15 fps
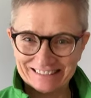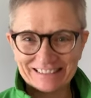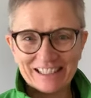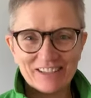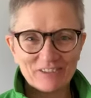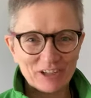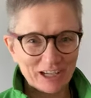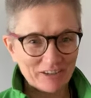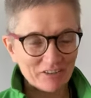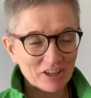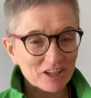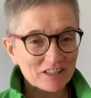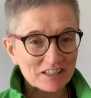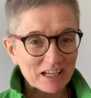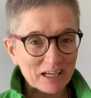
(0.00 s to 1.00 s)
If you haven't
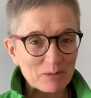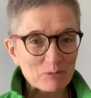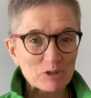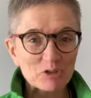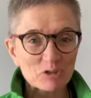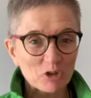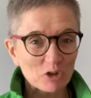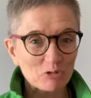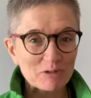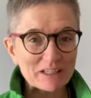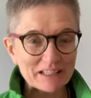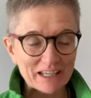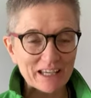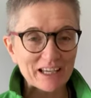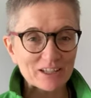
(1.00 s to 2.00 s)
got time and you're always
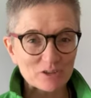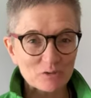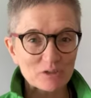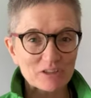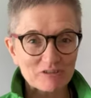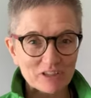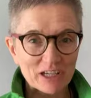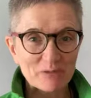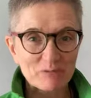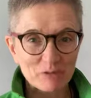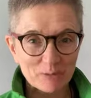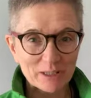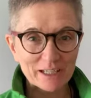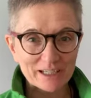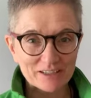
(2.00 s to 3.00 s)
saying, I don't have time for
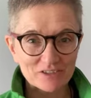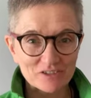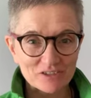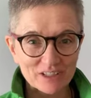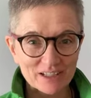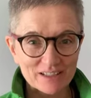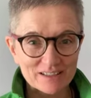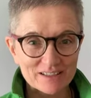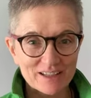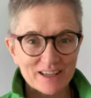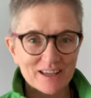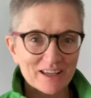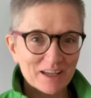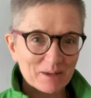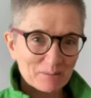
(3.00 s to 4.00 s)
my exercise,
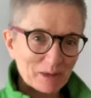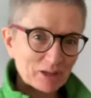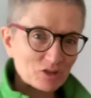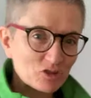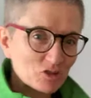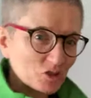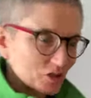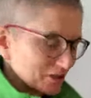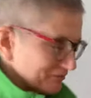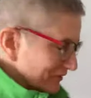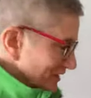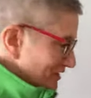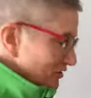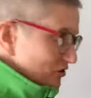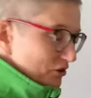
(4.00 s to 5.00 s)
imagine you could have
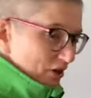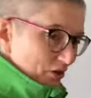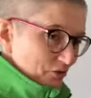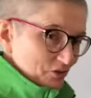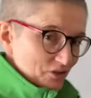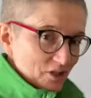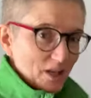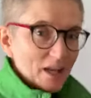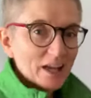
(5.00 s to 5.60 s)
this in your house.